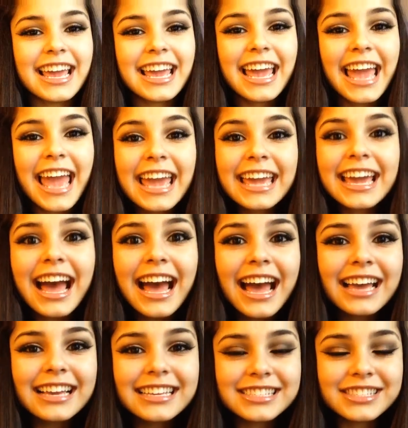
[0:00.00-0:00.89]
Hey
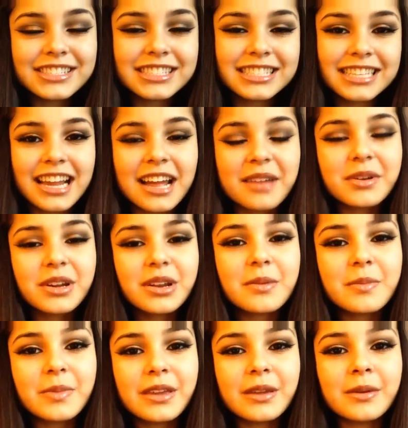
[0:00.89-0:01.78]
guys, so today I'm
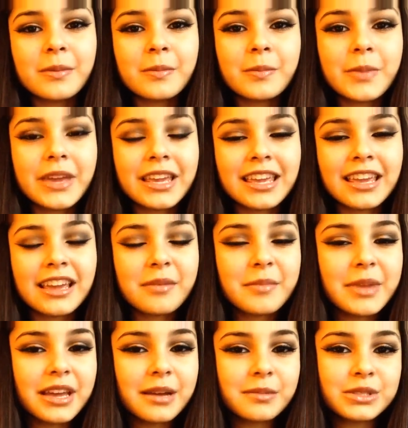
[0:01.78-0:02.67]
gonna be making
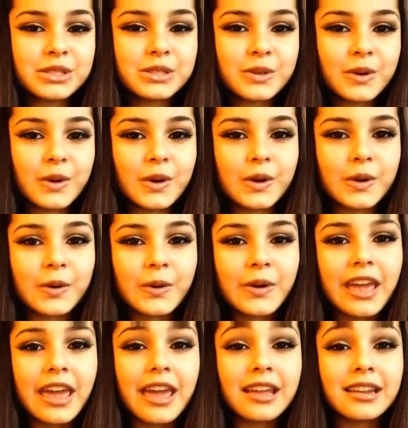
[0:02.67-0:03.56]
a makeup
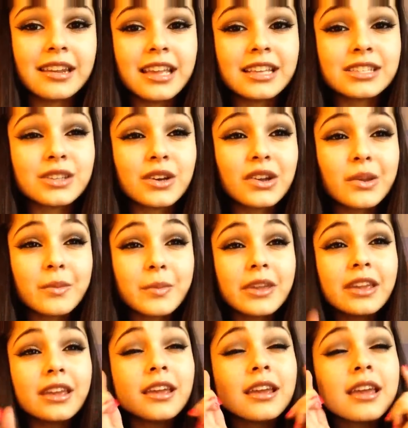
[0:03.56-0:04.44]
tutorial, and it's gonna
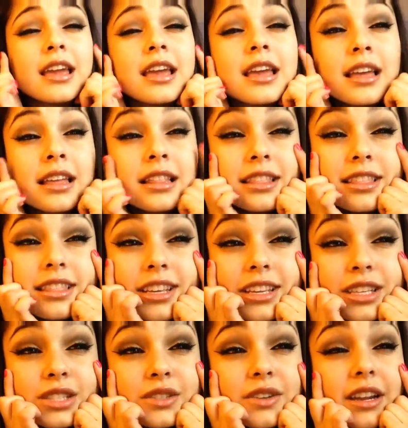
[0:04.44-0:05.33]
be
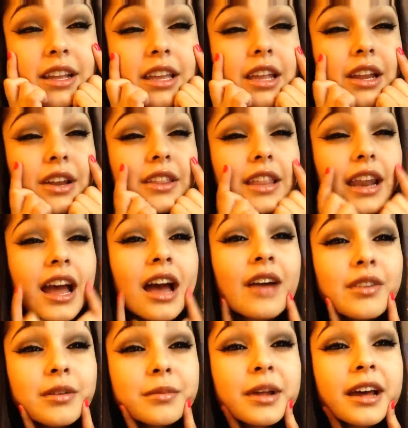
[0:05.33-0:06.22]
this right here that I
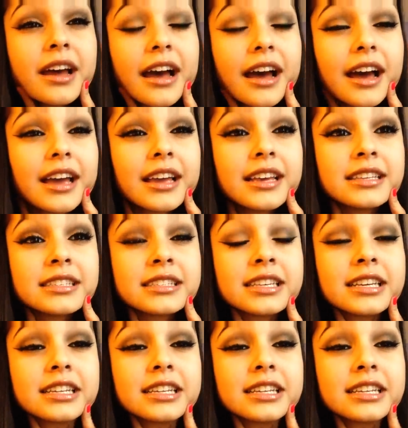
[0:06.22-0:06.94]
have on my eyes.